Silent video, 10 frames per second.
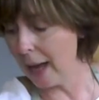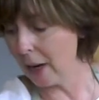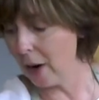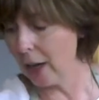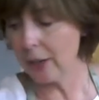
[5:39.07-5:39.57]

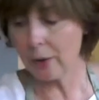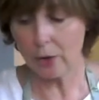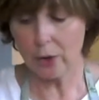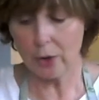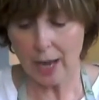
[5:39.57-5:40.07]
Earlier
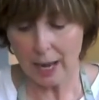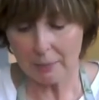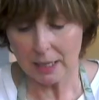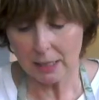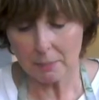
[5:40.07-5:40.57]
on, I
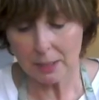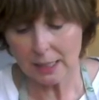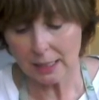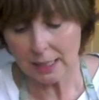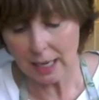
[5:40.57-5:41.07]
made some
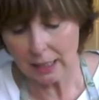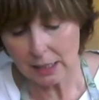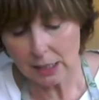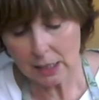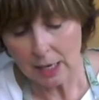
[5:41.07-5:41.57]
biscuits
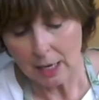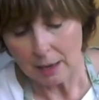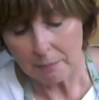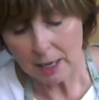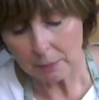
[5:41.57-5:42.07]
and
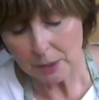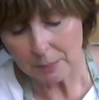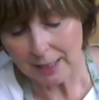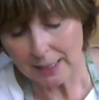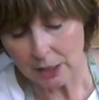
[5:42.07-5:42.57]
made up some
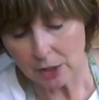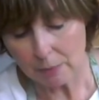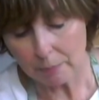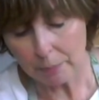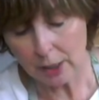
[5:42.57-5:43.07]
icing and
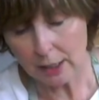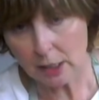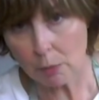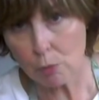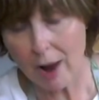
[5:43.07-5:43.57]
put in
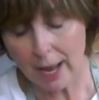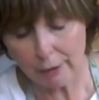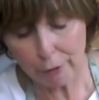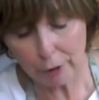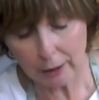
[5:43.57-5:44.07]
some red
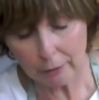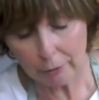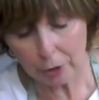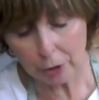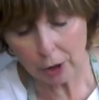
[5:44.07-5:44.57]

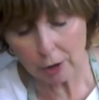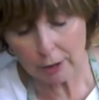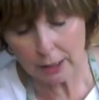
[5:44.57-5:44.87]
food colouring.